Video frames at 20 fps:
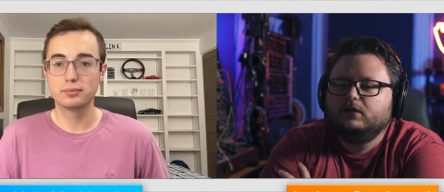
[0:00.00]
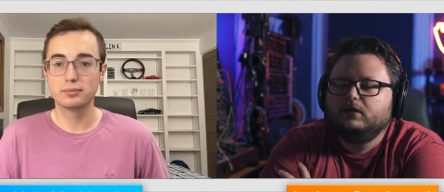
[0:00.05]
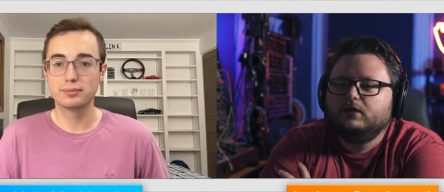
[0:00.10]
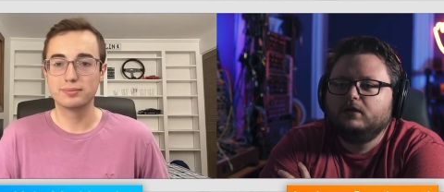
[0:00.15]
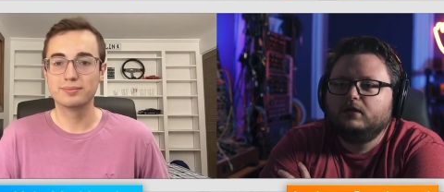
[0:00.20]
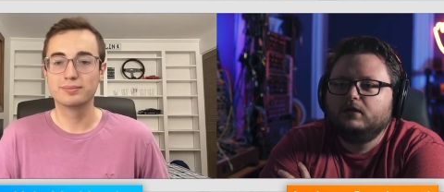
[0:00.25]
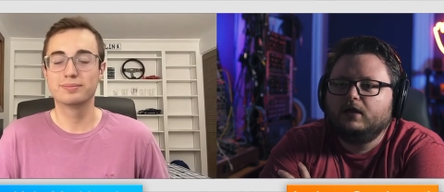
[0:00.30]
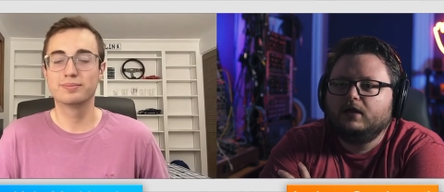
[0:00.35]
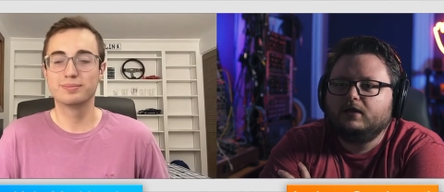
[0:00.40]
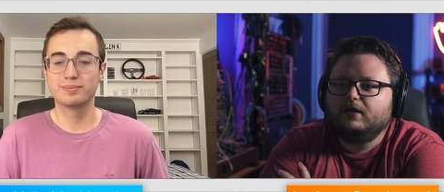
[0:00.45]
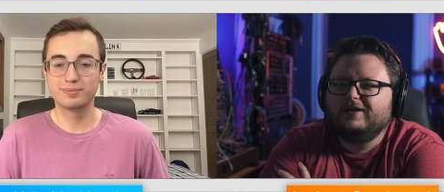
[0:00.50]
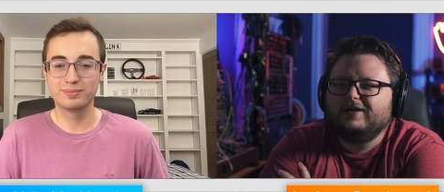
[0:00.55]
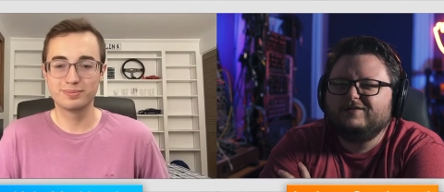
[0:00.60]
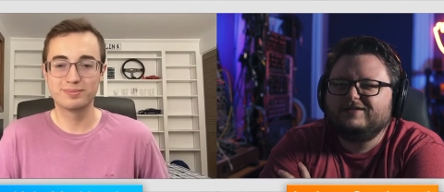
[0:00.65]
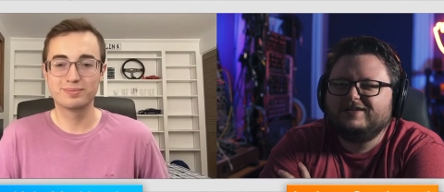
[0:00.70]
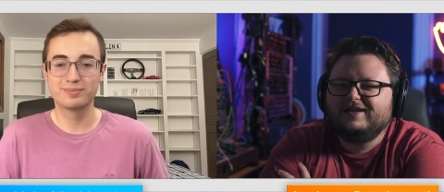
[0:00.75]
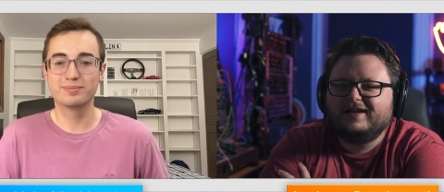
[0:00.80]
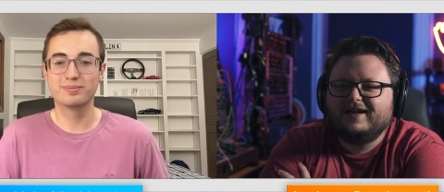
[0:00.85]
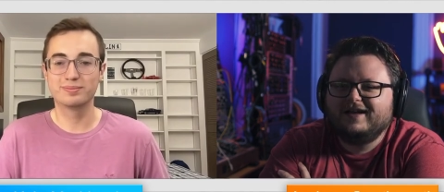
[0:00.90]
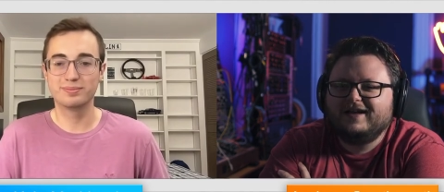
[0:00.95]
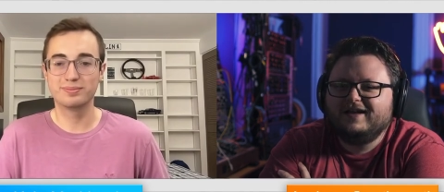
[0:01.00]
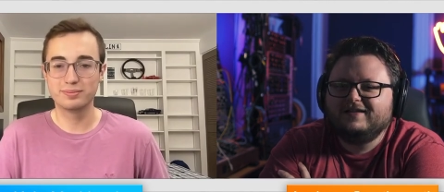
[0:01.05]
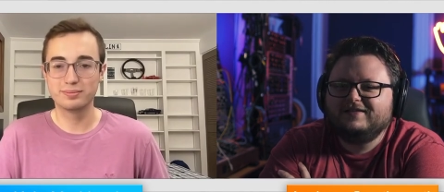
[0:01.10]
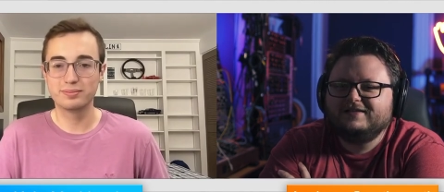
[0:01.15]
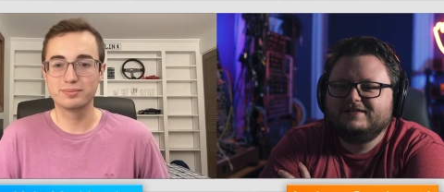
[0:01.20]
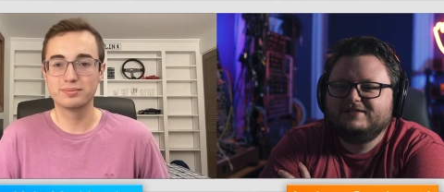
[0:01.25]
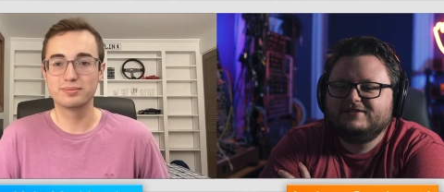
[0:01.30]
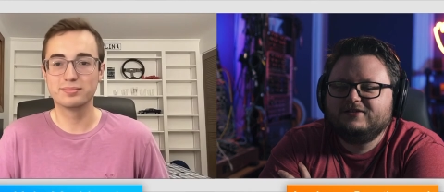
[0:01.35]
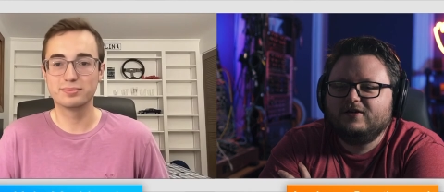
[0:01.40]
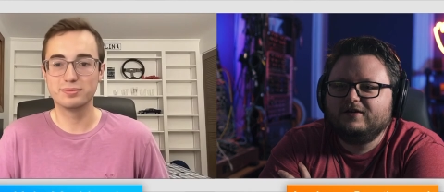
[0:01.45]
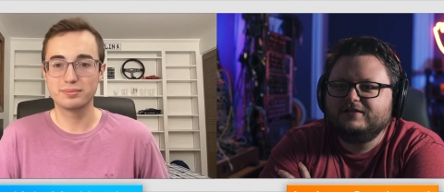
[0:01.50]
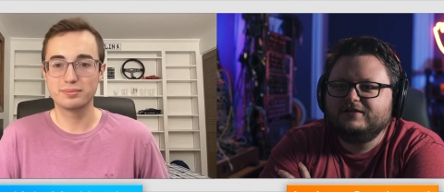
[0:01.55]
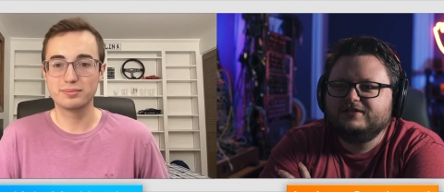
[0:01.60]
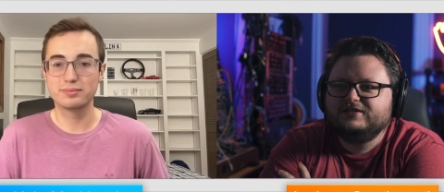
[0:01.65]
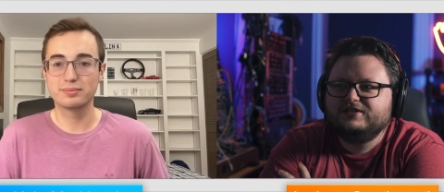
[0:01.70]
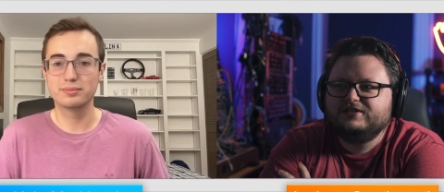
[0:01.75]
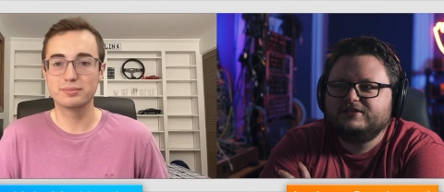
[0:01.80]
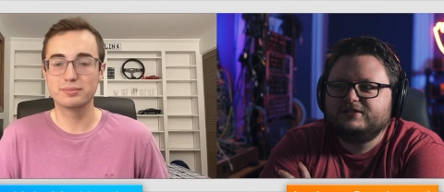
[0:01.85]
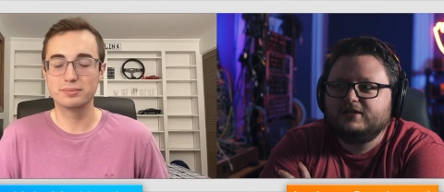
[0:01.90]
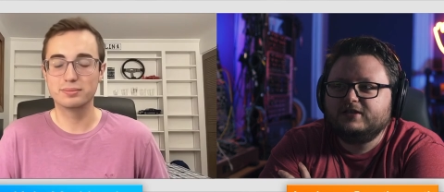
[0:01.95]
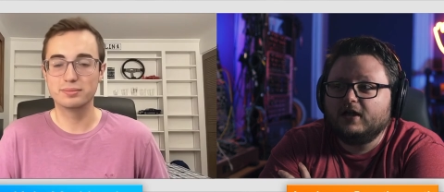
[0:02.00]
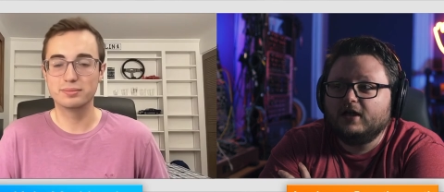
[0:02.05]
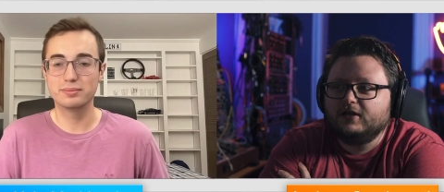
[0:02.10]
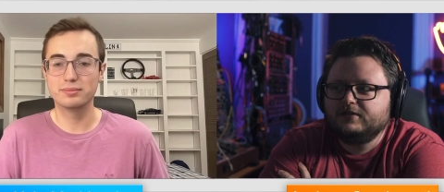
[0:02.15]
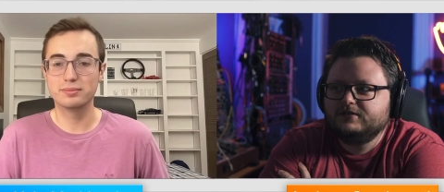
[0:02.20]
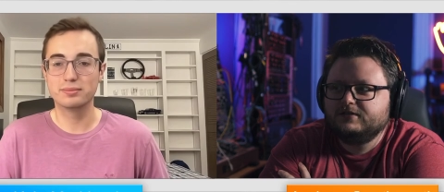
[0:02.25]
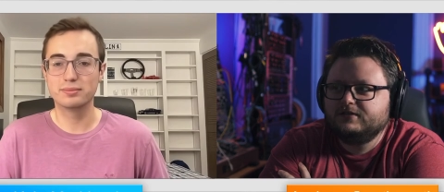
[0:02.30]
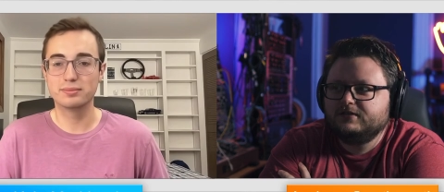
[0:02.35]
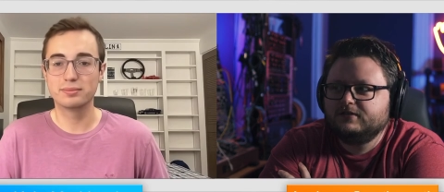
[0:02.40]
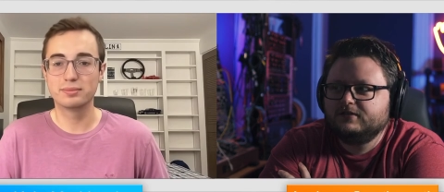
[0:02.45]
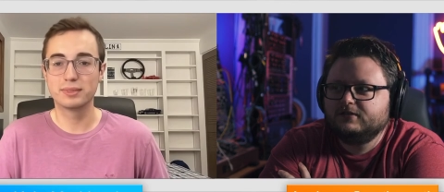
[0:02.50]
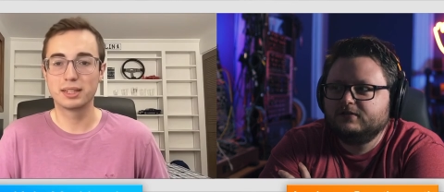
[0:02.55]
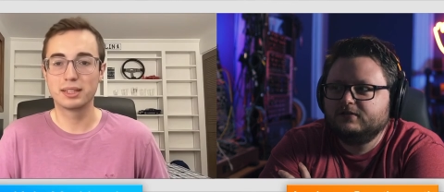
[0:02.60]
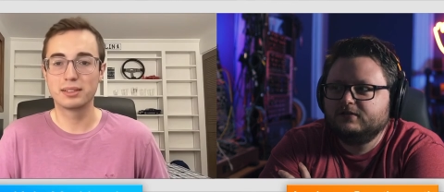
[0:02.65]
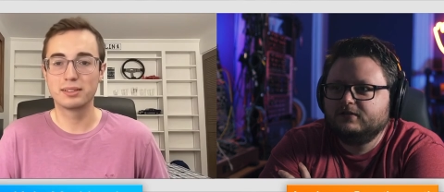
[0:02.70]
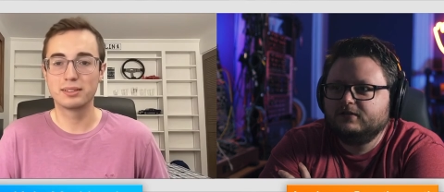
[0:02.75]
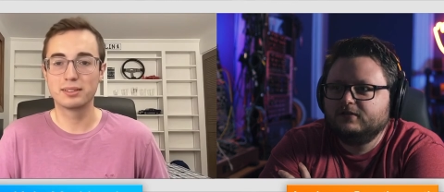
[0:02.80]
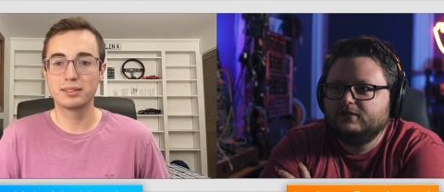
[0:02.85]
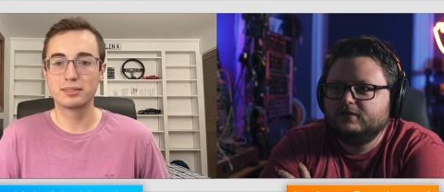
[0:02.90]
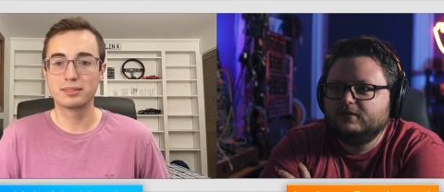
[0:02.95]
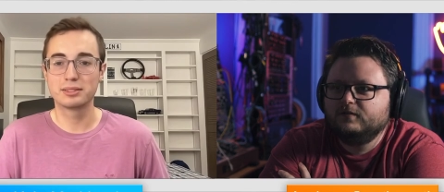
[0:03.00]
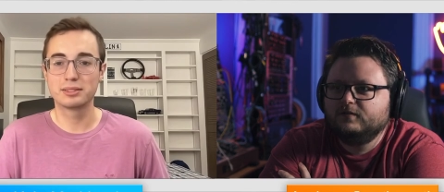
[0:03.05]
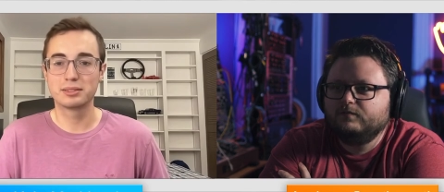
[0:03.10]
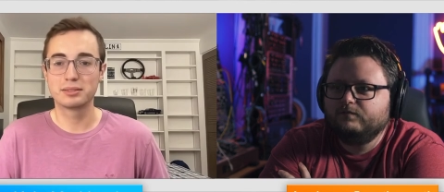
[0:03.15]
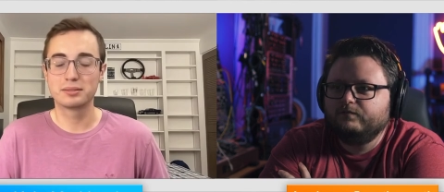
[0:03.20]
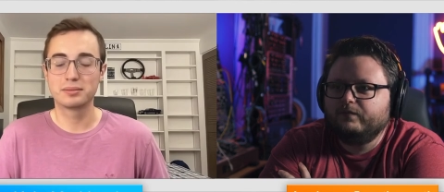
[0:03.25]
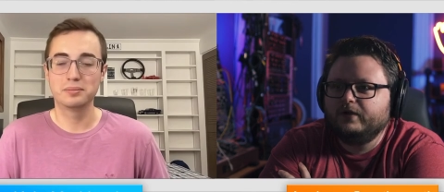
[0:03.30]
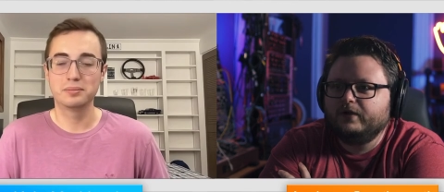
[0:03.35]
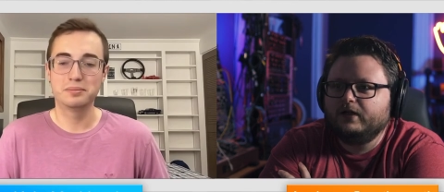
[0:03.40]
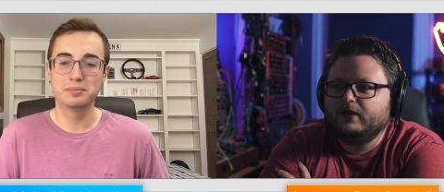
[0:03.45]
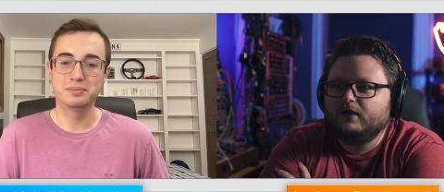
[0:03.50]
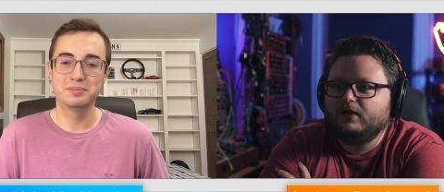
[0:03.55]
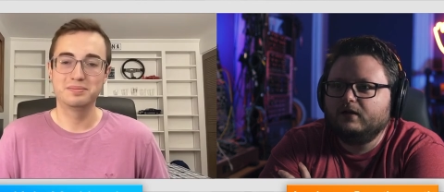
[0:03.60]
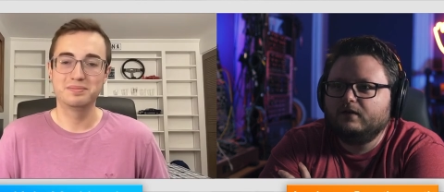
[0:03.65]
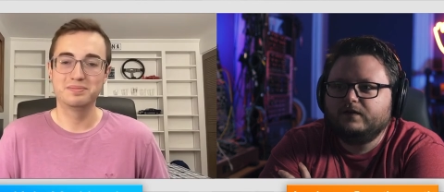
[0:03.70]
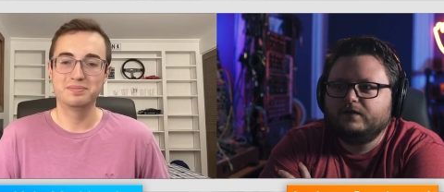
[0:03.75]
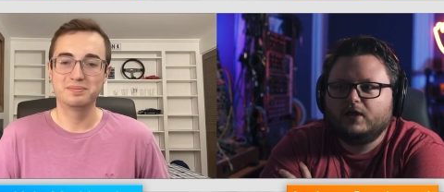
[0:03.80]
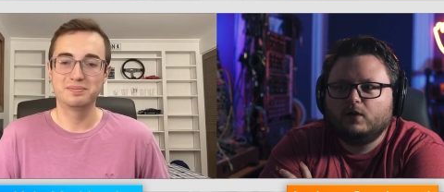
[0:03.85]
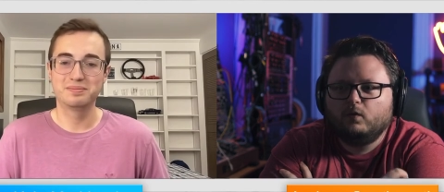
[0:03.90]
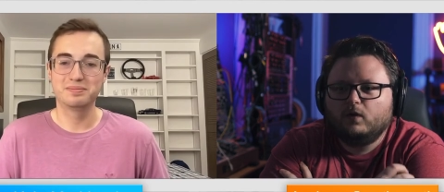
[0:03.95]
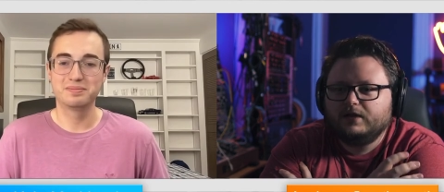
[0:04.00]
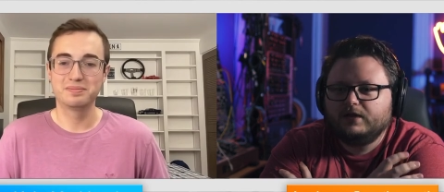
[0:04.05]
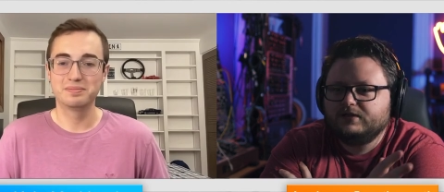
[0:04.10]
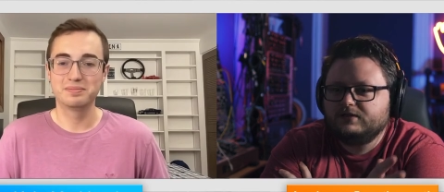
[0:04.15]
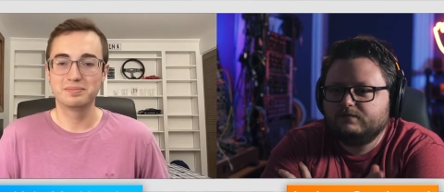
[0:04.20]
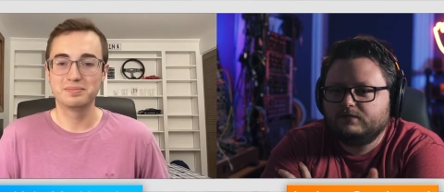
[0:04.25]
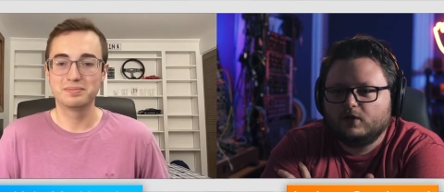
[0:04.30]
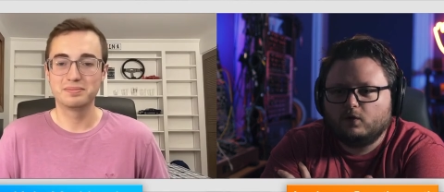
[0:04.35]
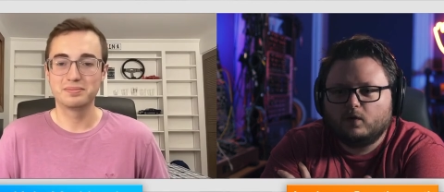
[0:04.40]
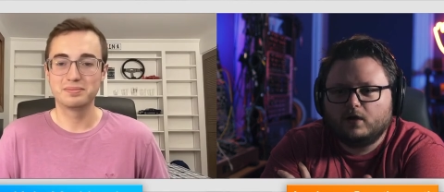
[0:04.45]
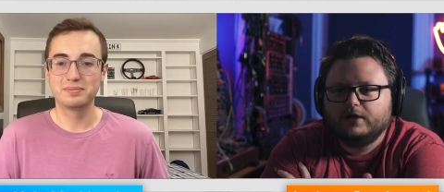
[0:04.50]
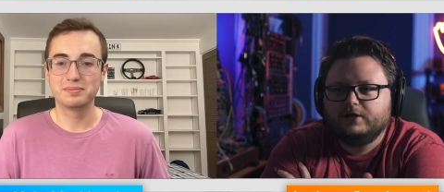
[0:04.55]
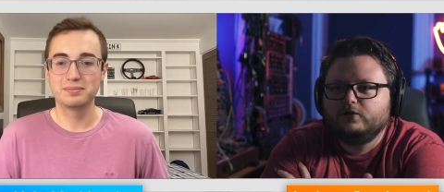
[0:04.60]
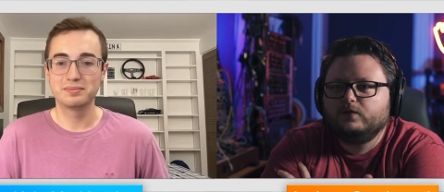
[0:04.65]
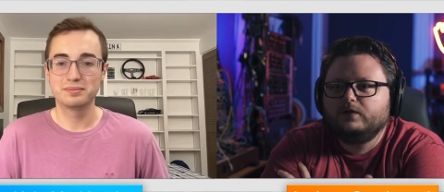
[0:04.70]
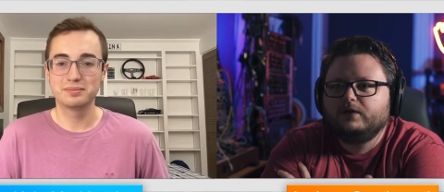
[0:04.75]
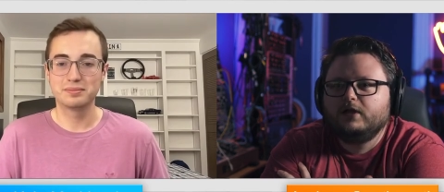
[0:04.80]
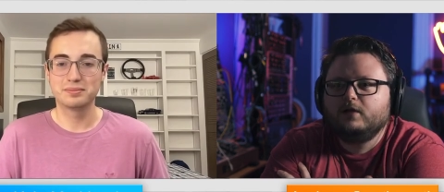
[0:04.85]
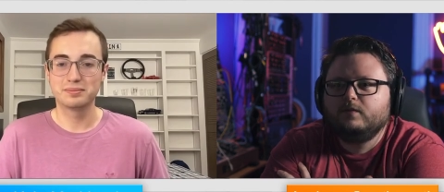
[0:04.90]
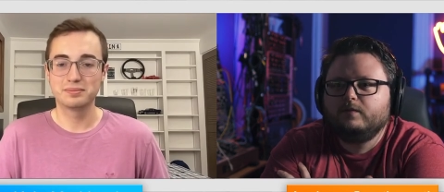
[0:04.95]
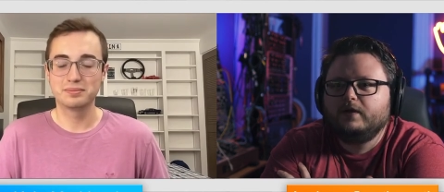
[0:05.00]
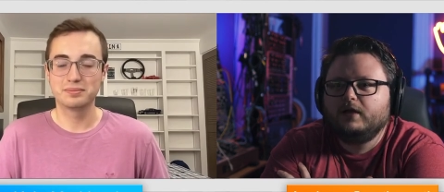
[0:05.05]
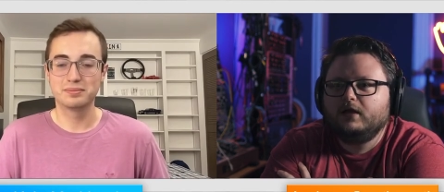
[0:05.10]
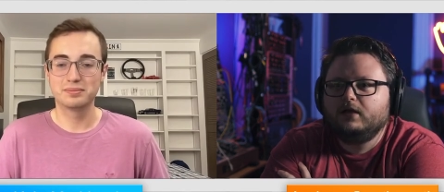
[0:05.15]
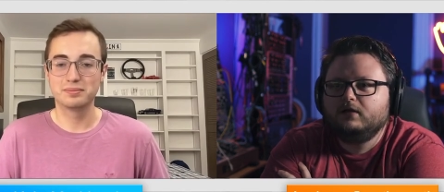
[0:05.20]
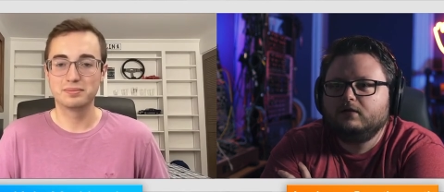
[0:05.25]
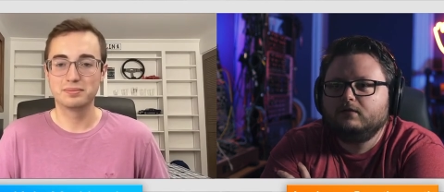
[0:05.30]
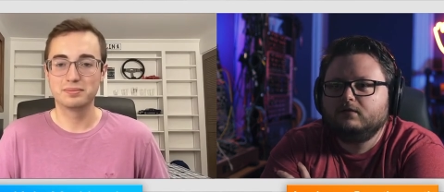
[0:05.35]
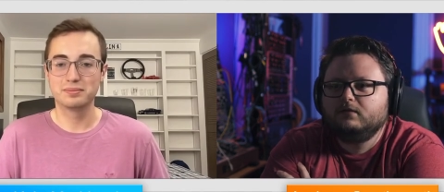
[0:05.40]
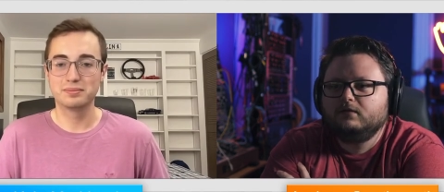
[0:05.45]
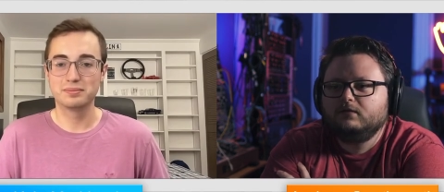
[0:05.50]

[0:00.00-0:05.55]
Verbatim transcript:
Speaker 1: and I was like ah this song sucks, but they want us they want to do a campaign.